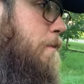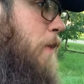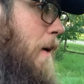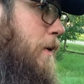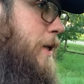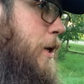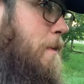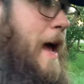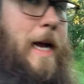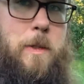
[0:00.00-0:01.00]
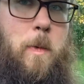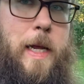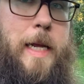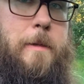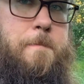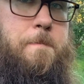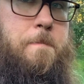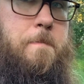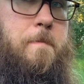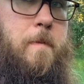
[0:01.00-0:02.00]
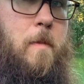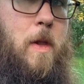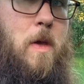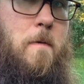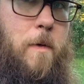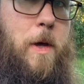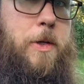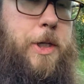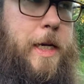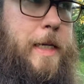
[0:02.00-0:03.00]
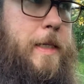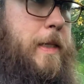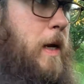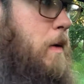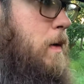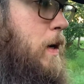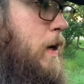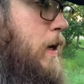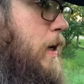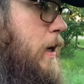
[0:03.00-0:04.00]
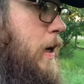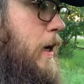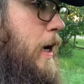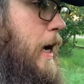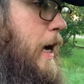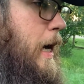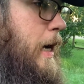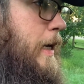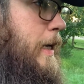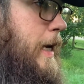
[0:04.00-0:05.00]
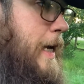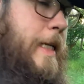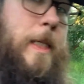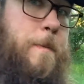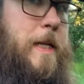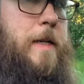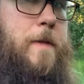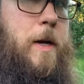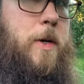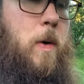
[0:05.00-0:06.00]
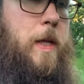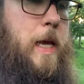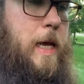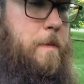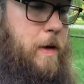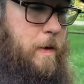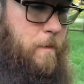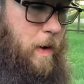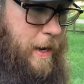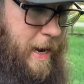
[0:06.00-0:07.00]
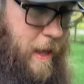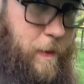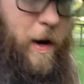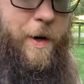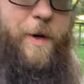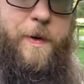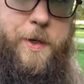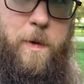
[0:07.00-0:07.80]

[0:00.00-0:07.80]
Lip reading: probably 2 bags a week for those chickens. So it gets expensive there toward the end, but right now they're not doing too